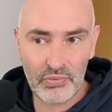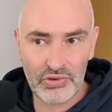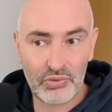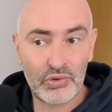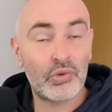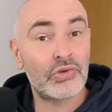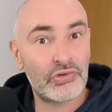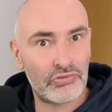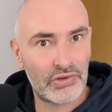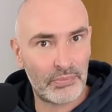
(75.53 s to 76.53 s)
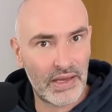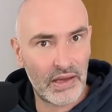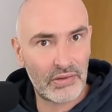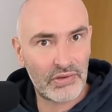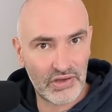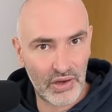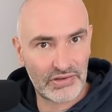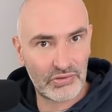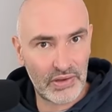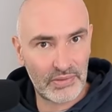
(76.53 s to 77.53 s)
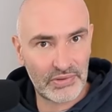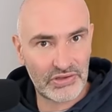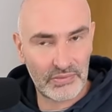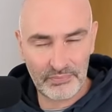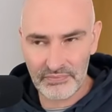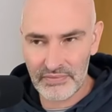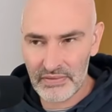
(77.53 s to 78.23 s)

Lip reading: which will also free my own dark-squared bishop.